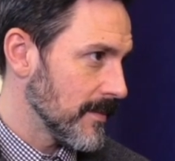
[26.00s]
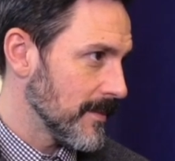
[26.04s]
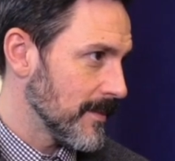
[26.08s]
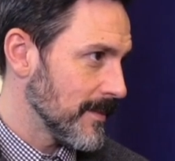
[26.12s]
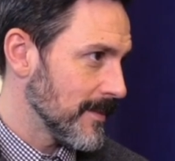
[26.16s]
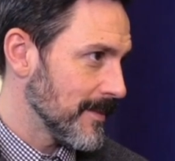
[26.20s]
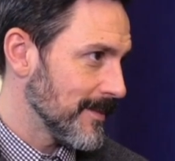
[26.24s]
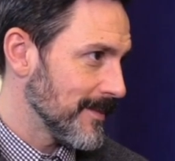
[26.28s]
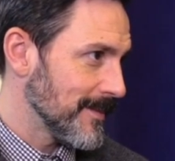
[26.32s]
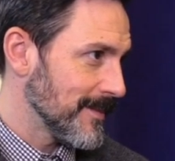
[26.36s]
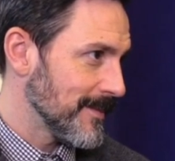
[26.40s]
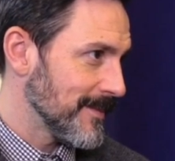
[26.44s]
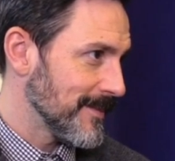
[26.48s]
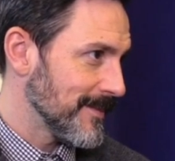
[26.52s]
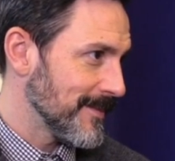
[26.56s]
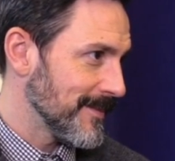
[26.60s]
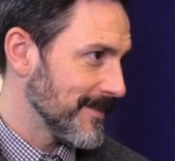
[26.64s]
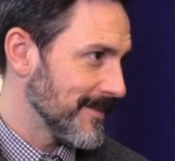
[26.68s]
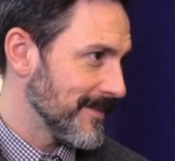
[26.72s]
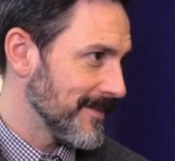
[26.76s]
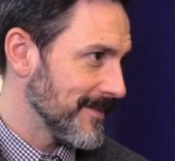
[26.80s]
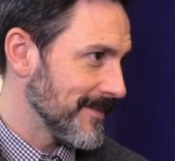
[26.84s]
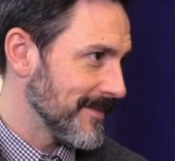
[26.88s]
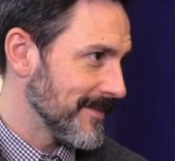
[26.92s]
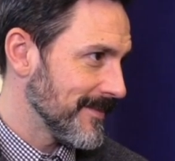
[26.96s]

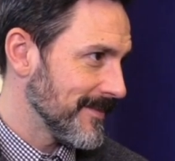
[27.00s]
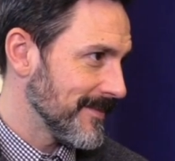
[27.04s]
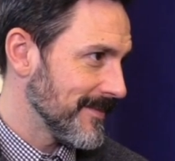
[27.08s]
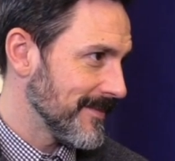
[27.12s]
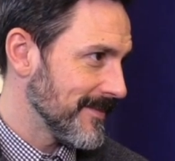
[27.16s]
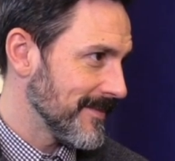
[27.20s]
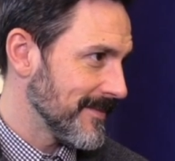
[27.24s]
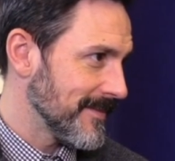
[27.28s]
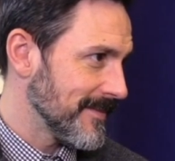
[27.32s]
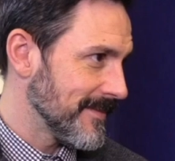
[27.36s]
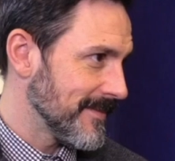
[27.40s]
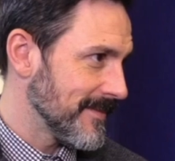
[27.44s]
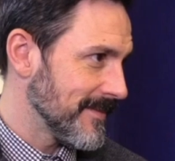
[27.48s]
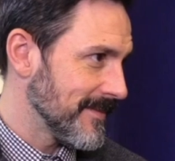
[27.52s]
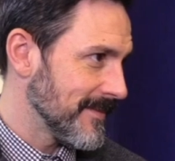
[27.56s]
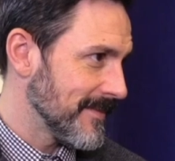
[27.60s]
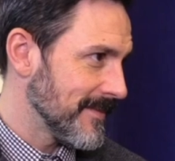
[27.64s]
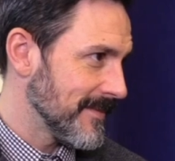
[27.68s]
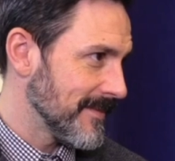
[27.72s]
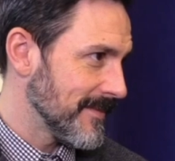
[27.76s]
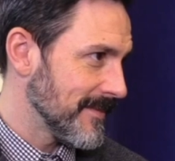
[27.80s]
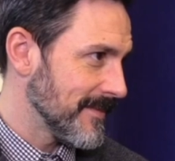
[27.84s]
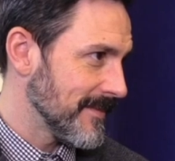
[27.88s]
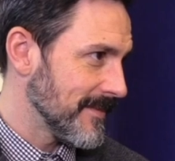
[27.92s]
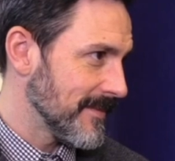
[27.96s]

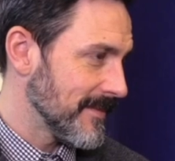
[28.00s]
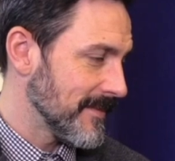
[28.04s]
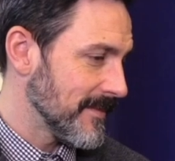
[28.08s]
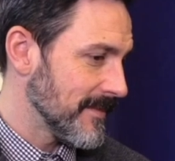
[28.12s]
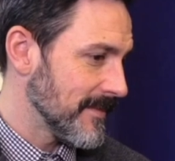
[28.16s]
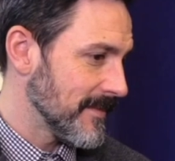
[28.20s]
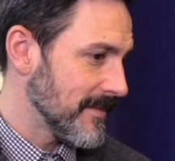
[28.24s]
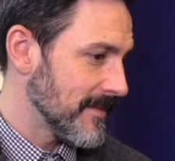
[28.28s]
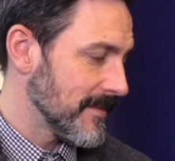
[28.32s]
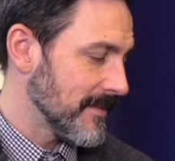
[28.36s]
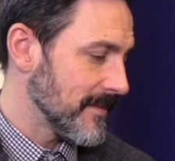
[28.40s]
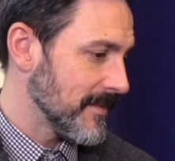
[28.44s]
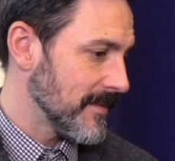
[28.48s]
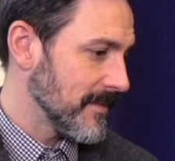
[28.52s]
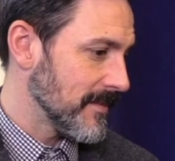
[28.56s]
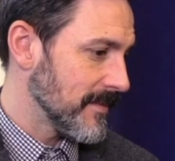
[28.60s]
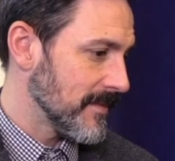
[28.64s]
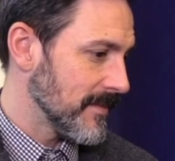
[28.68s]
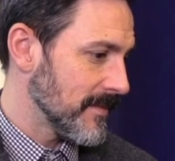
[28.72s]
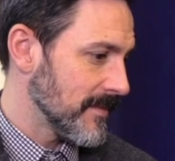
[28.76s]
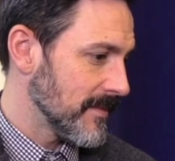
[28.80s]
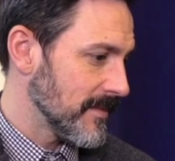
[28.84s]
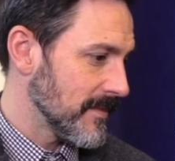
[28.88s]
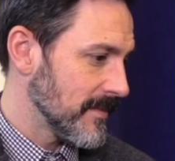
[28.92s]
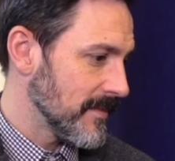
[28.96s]

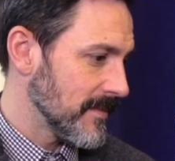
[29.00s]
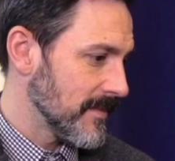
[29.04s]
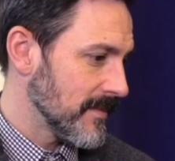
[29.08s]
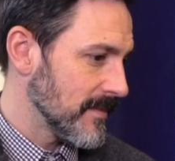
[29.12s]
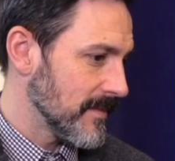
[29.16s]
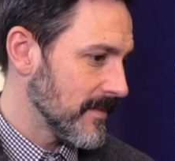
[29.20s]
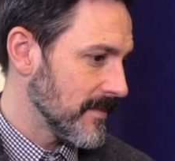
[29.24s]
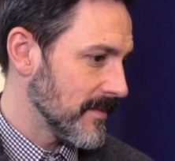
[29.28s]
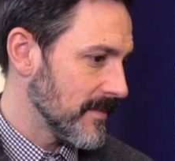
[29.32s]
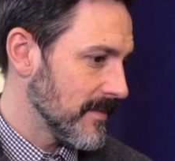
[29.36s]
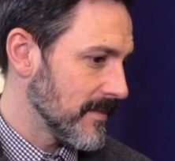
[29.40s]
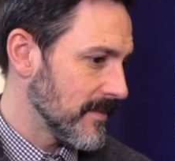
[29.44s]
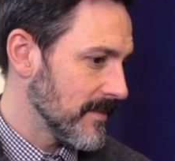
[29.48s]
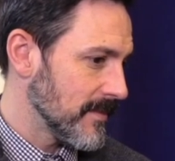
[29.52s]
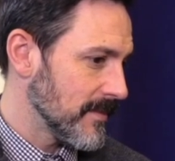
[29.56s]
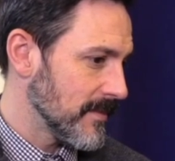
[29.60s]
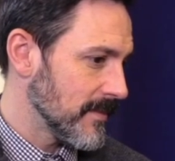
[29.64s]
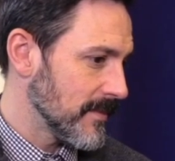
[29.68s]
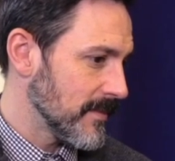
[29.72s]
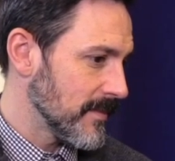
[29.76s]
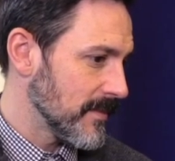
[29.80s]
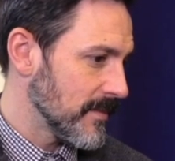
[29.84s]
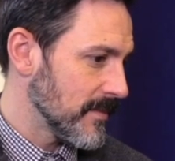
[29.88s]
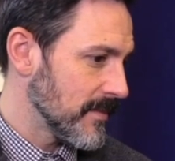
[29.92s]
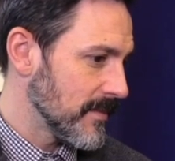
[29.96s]

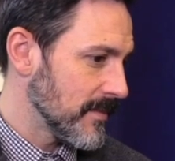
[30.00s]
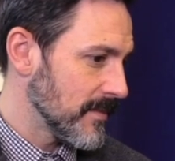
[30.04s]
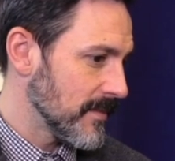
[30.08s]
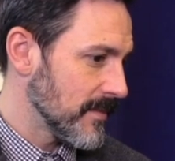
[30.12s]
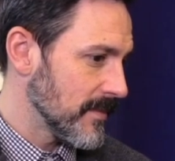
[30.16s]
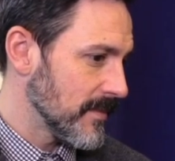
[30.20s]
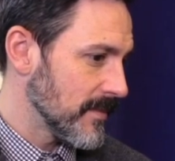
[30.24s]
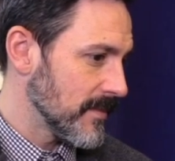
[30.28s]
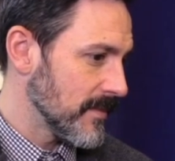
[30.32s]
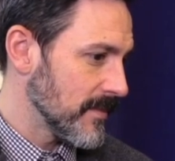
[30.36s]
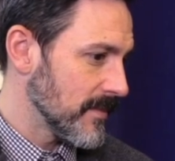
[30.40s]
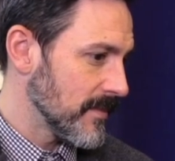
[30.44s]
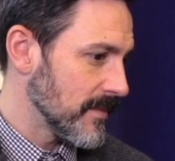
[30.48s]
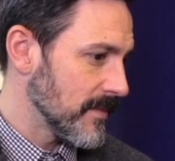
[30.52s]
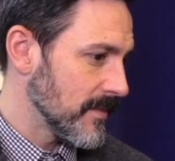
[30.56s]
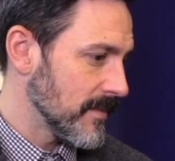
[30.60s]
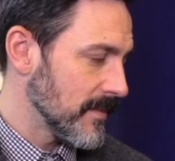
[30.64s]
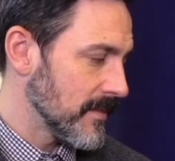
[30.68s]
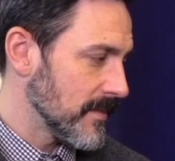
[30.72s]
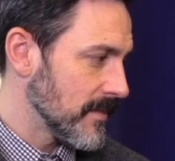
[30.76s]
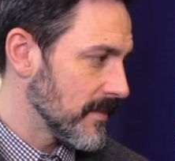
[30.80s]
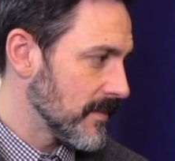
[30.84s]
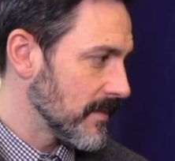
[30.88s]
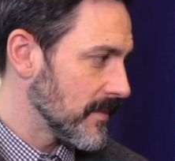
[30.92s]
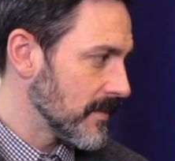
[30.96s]

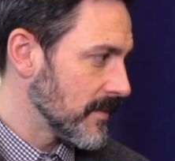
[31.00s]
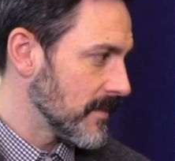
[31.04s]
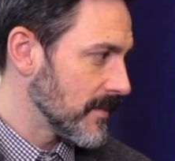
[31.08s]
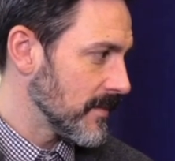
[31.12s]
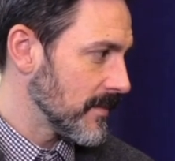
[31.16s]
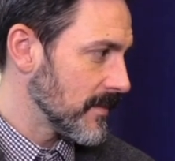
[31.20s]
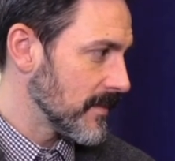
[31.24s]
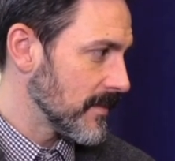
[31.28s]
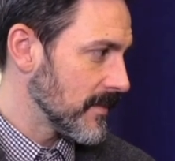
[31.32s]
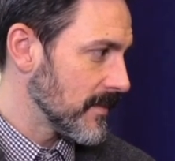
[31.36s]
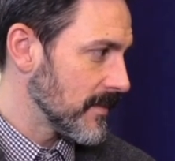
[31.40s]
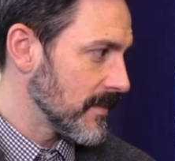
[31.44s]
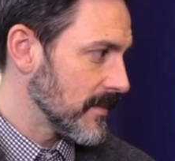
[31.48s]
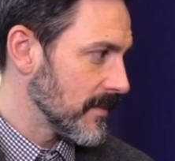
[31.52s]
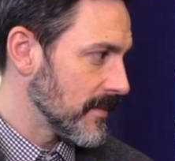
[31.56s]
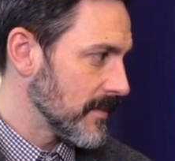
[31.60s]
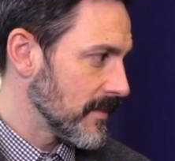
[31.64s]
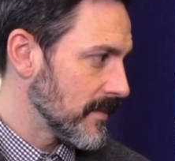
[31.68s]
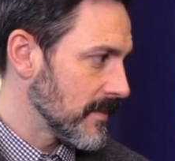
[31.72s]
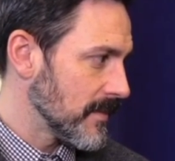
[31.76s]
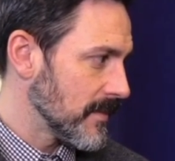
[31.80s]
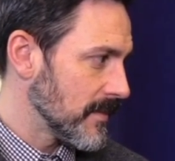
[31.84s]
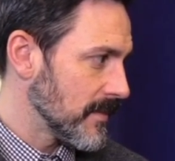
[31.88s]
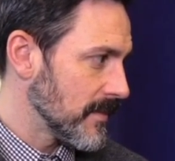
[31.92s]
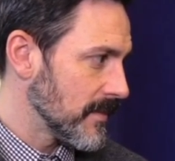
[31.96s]

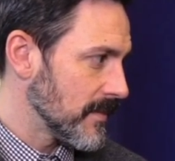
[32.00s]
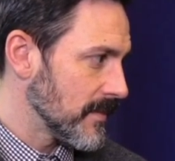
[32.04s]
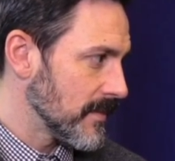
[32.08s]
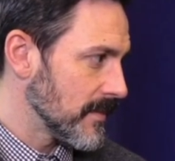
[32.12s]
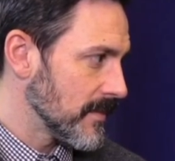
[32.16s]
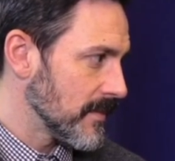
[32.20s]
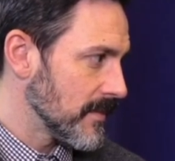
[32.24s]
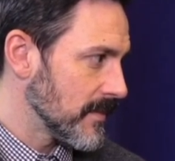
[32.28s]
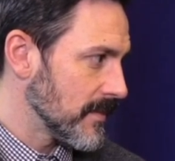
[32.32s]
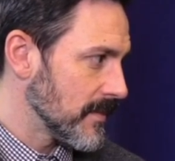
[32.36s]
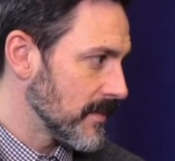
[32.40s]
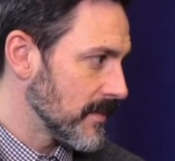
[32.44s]
[no speech]